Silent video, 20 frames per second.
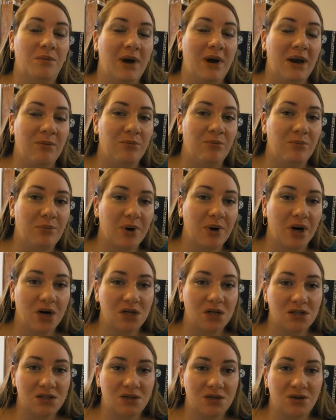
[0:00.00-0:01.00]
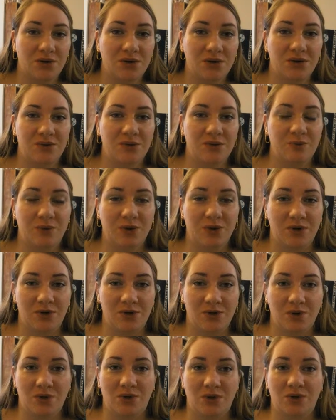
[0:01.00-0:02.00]
my personal,
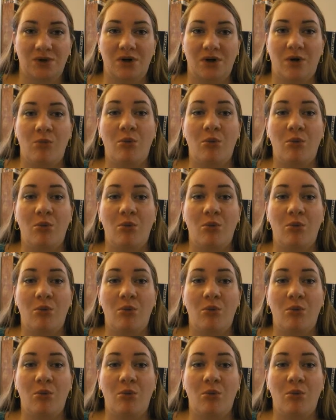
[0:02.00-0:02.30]
spiritual,